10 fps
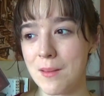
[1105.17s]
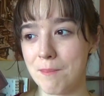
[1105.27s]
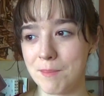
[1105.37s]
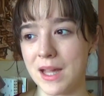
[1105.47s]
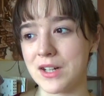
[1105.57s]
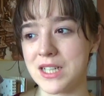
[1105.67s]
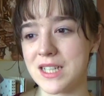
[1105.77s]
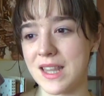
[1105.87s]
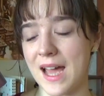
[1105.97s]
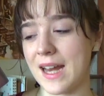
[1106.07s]

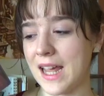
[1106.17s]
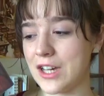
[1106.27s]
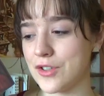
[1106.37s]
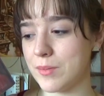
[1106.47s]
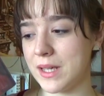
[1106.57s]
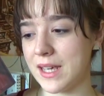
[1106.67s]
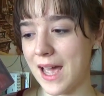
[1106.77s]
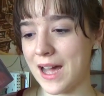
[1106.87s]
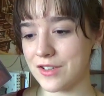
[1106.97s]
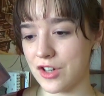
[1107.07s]
merit that hatred being
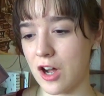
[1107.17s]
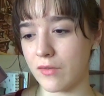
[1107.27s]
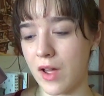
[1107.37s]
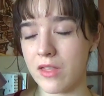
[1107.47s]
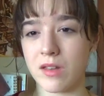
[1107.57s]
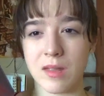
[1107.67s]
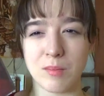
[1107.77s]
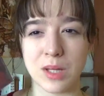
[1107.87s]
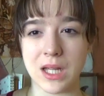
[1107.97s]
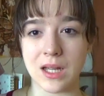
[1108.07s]
cast off other
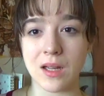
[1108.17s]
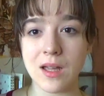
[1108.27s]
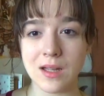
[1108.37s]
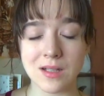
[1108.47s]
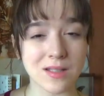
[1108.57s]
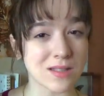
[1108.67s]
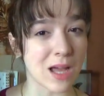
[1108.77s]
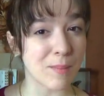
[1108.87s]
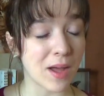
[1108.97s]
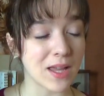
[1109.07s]
than being
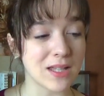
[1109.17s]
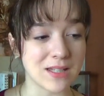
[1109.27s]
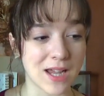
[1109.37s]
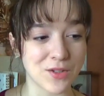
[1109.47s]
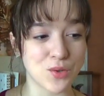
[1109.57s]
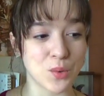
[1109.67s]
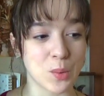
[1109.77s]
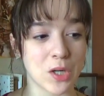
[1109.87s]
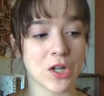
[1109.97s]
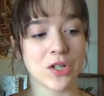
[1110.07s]
semi-nice to
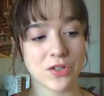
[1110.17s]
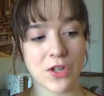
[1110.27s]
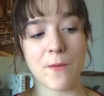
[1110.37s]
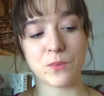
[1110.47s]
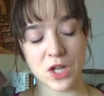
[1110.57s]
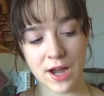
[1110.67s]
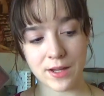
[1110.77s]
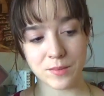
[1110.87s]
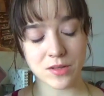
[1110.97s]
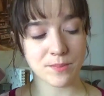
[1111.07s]
her
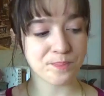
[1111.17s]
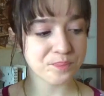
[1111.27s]
sometimes.